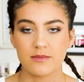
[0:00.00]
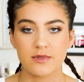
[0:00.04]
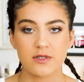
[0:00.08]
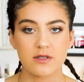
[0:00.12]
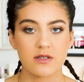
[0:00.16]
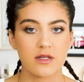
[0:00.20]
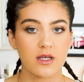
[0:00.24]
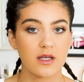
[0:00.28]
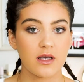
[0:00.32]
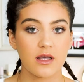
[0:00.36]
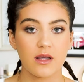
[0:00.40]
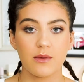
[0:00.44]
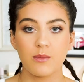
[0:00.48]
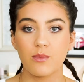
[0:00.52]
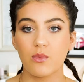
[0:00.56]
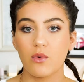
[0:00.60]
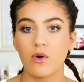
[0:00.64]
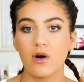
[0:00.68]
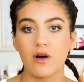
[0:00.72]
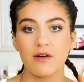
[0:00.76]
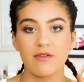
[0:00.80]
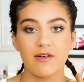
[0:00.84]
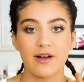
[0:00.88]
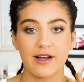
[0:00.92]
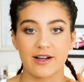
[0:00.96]
just thinking,
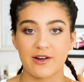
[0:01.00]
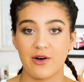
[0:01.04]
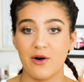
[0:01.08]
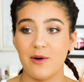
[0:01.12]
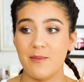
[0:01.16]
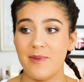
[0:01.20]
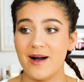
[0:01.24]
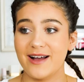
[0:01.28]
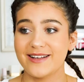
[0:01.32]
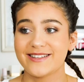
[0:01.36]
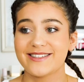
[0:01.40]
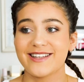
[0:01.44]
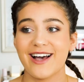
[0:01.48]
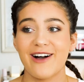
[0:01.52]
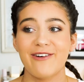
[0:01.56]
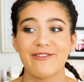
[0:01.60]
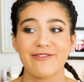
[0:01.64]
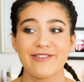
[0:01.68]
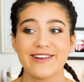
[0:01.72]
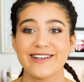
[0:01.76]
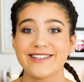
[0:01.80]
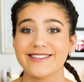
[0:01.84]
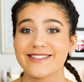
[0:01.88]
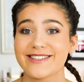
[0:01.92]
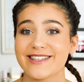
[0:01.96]
what have I got myself
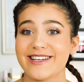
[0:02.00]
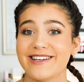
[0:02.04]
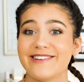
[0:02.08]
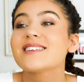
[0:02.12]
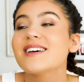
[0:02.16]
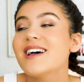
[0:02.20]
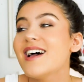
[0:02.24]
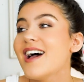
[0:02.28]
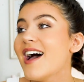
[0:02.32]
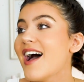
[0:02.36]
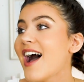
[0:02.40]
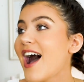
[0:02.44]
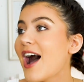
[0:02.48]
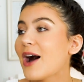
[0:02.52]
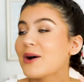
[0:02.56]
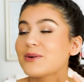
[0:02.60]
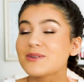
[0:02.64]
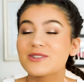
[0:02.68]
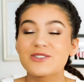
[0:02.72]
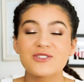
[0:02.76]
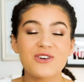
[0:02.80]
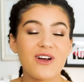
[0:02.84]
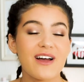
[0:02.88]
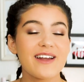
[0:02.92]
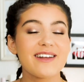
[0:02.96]
into? I
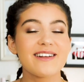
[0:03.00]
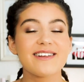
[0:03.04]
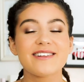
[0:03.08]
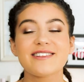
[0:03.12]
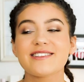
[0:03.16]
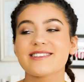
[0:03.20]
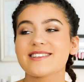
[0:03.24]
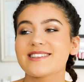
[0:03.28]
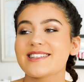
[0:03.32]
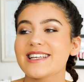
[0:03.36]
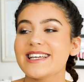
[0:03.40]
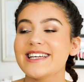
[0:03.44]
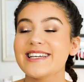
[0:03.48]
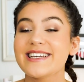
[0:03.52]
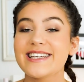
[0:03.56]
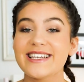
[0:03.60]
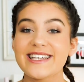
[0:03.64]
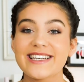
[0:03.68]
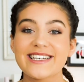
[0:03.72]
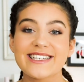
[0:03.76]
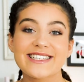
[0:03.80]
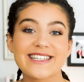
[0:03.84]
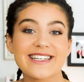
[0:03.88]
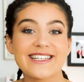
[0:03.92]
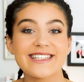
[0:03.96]
was trying to just
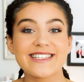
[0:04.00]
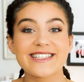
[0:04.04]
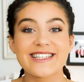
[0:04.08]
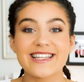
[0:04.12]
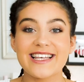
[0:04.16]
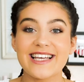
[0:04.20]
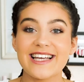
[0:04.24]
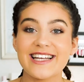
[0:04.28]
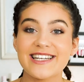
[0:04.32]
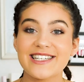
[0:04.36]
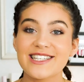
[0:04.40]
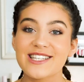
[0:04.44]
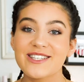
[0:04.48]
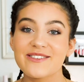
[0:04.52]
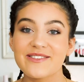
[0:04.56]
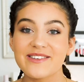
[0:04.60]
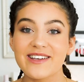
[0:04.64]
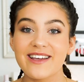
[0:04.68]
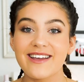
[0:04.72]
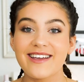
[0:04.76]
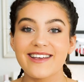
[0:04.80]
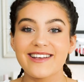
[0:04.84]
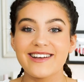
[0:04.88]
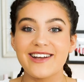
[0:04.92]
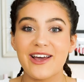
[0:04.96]
ease into the interview,
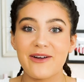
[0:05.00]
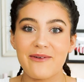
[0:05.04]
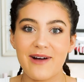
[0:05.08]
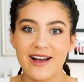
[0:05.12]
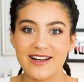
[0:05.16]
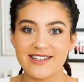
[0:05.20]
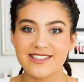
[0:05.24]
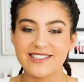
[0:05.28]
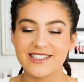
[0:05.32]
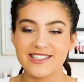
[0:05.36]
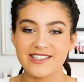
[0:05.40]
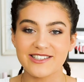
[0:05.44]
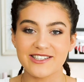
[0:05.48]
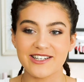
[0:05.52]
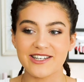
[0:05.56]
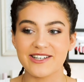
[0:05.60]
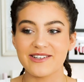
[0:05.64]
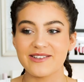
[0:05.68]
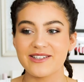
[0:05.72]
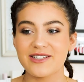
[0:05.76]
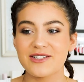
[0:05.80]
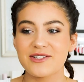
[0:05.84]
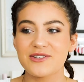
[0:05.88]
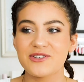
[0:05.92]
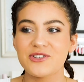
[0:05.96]
you know, as you
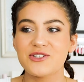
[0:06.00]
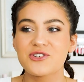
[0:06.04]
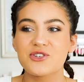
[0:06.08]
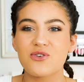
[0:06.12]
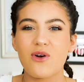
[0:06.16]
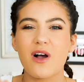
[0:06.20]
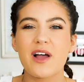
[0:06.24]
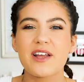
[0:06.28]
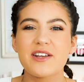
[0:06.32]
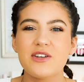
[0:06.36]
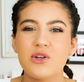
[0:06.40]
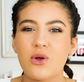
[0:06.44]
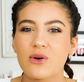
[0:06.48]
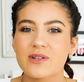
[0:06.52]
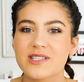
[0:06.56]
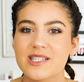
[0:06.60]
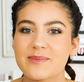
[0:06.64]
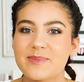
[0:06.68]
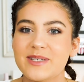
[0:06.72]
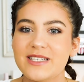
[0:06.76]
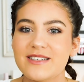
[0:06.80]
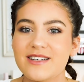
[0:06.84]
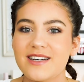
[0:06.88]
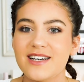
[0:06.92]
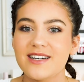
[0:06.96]
do. You try not to
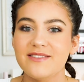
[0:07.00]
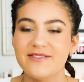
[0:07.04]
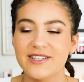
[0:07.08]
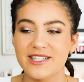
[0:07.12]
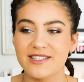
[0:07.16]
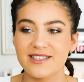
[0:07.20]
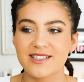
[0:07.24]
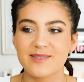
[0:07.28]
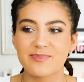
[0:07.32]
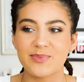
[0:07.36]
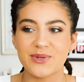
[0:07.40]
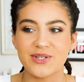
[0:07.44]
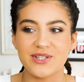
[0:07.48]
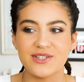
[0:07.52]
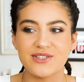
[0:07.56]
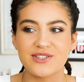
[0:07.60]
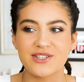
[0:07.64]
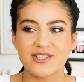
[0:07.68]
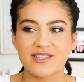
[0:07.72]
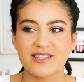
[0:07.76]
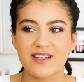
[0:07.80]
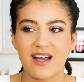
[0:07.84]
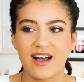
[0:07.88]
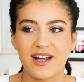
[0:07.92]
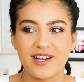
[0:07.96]
be nervous, but you're
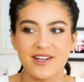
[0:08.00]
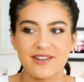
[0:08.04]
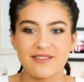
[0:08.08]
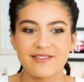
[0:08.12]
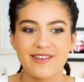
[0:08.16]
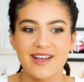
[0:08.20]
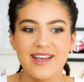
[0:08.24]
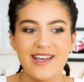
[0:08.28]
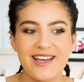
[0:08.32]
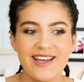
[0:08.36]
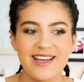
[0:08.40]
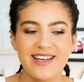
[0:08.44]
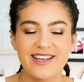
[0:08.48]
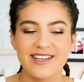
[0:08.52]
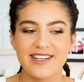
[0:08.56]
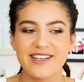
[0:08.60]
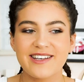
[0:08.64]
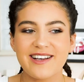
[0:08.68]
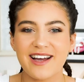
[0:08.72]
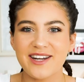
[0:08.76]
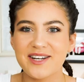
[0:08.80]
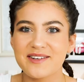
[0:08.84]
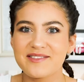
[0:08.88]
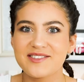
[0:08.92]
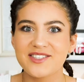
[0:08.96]
kind
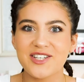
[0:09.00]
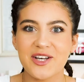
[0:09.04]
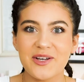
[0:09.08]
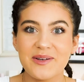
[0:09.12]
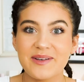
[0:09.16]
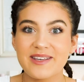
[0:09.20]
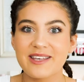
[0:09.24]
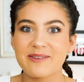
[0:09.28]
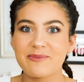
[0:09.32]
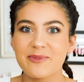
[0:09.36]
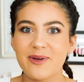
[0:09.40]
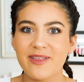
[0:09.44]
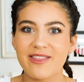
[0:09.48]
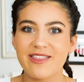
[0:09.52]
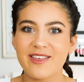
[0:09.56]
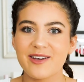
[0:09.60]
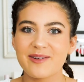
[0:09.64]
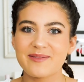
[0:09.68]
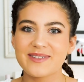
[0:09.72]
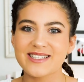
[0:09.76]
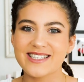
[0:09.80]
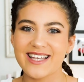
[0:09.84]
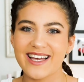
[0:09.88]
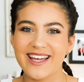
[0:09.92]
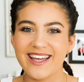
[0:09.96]
of joking with
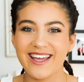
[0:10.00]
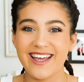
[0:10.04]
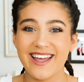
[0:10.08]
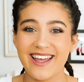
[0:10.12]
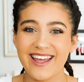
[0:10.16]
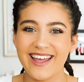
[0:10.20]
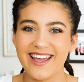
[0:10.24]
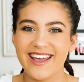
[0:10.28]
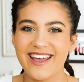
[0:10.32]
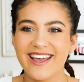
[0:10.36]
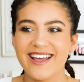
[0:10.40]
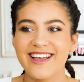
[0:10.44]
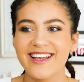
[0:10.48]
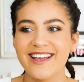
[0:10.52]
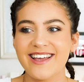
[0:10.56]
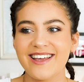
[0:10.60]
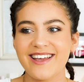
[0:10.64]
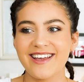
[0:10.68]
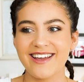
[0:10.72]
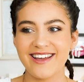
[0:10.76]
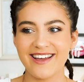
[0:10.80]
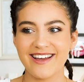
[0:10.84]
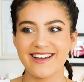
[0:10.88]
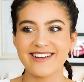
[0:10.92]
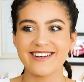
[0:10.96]
them. It's like,
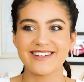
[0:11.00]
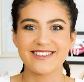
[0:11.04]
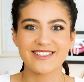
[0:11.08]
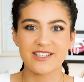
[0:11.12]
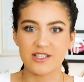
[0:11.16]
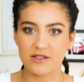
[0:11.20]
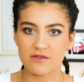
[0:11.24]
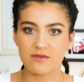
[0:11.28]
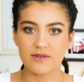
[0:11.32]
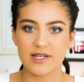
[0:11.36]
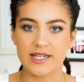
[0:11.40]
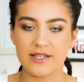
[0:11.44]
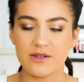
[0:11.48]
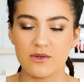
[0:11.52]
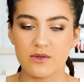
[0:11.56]
and it's just really